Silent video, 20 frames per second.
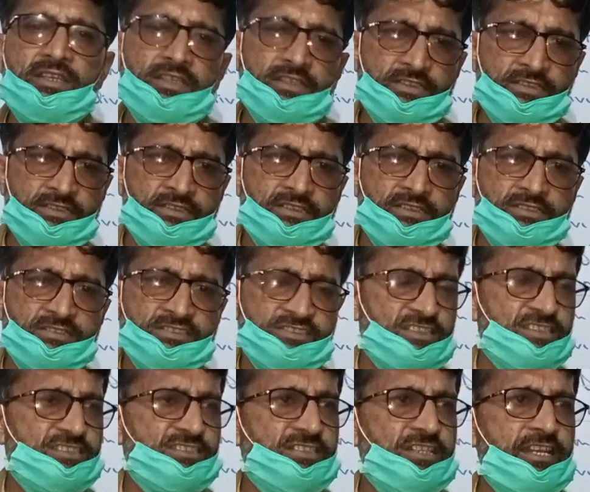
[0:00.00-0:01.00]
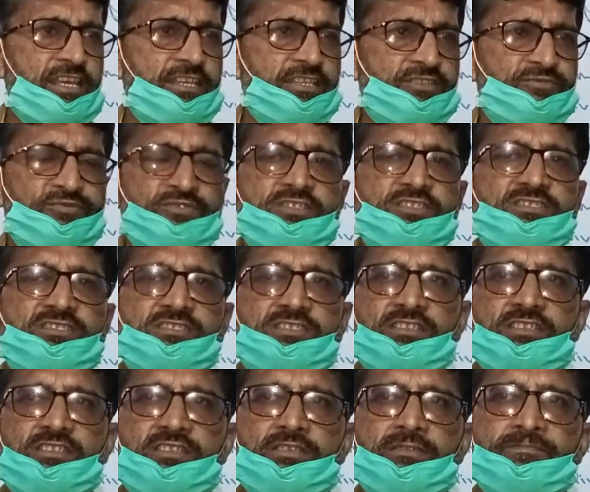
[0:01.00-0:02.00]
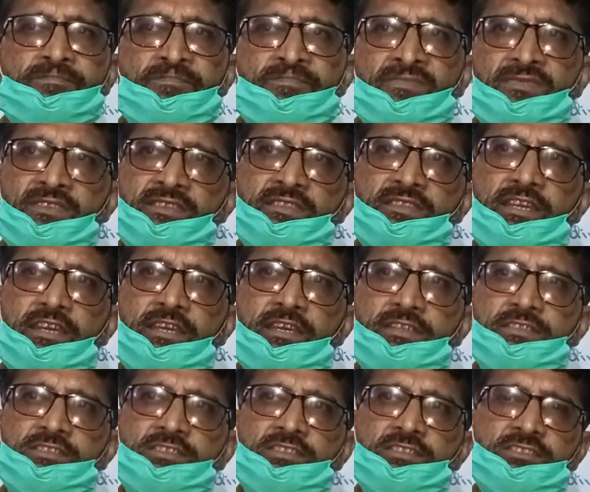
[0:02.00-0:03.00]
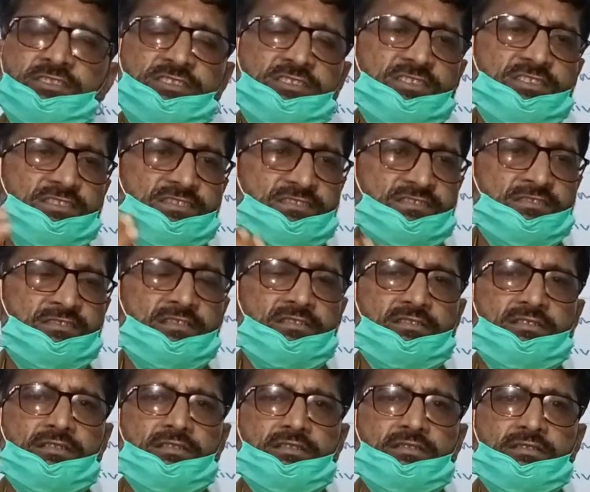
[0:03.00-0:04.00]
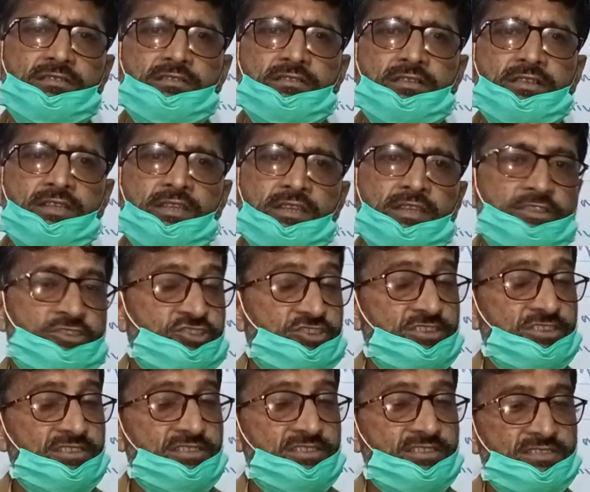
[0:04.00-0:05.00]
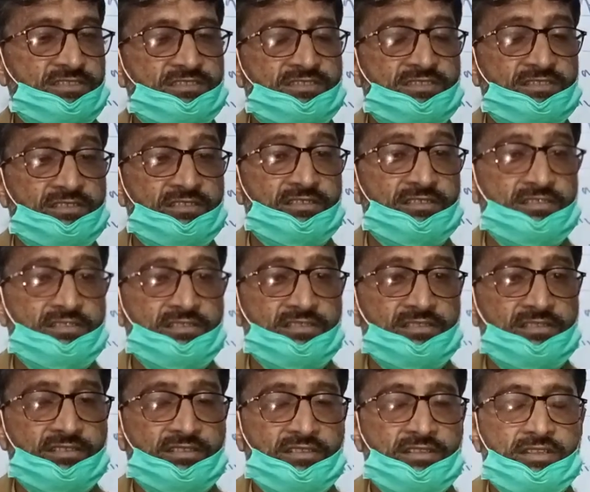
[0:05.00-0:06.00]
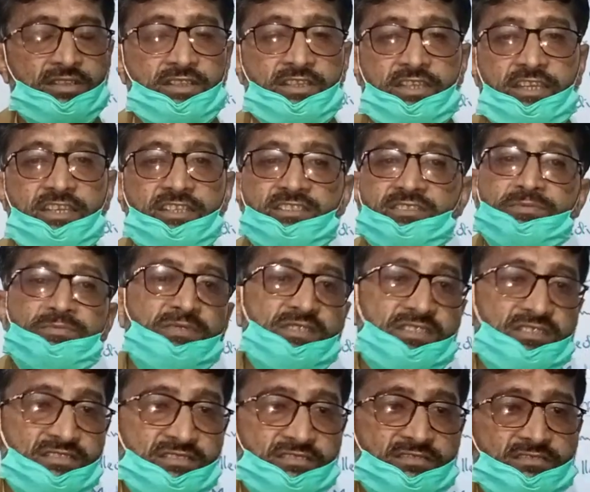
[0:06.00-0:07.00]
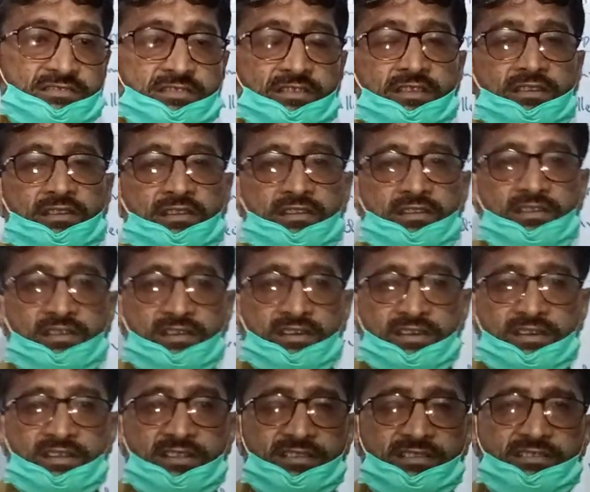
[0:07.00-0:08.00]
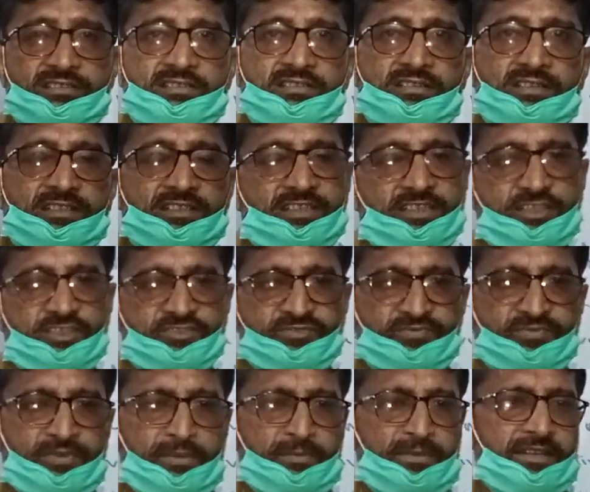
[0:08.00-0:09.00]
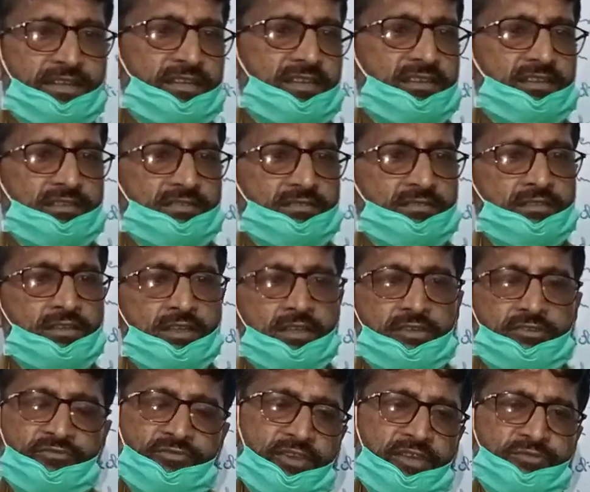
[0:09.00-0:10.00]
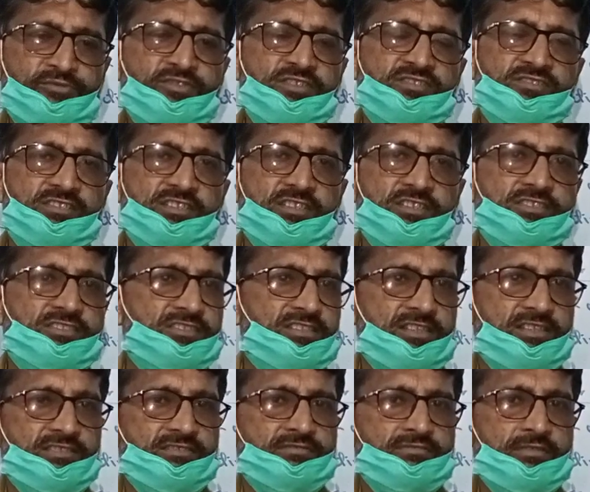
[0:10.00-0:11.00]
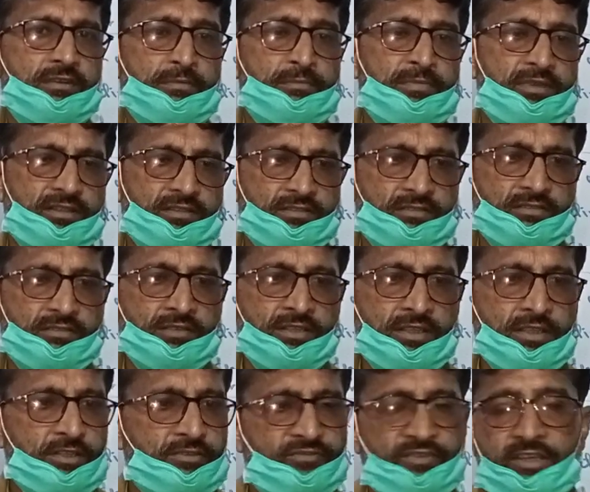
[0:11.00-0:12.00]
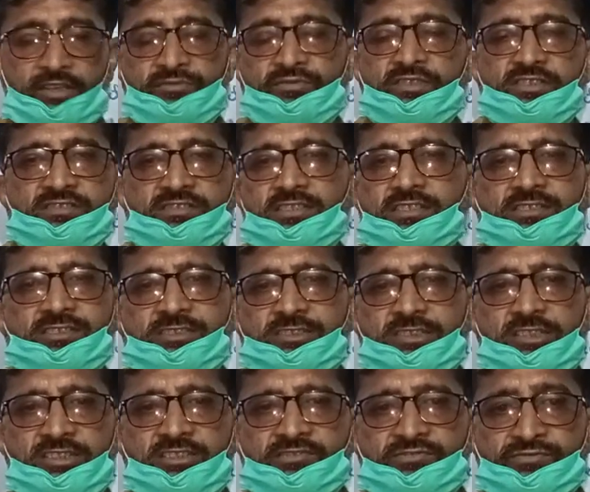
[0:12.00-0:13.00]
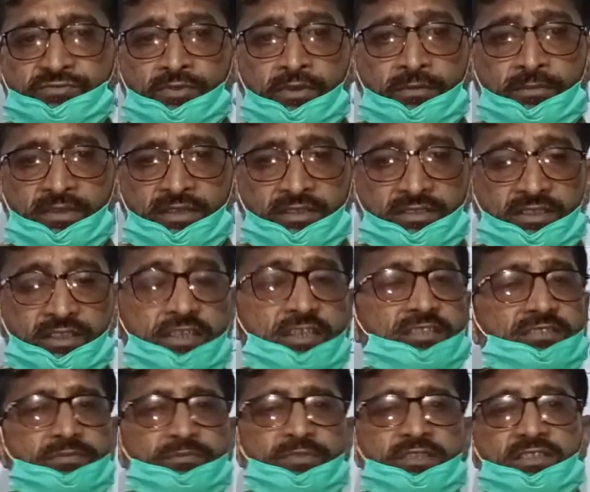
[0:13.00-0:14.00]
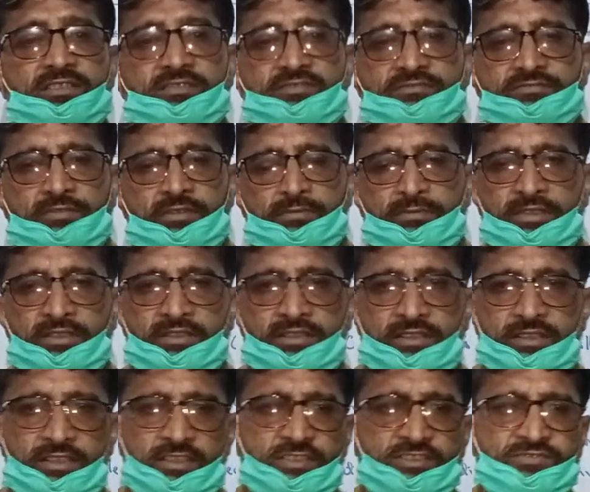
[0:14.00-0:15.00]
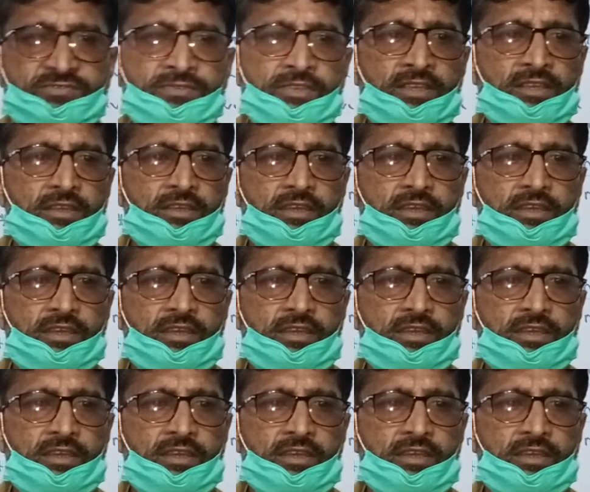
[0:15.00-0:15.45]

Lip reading: Here just like we say that she is girl, she is girl, it means girl is feminine. When we say she is woman, when we say she is woman, it means woman is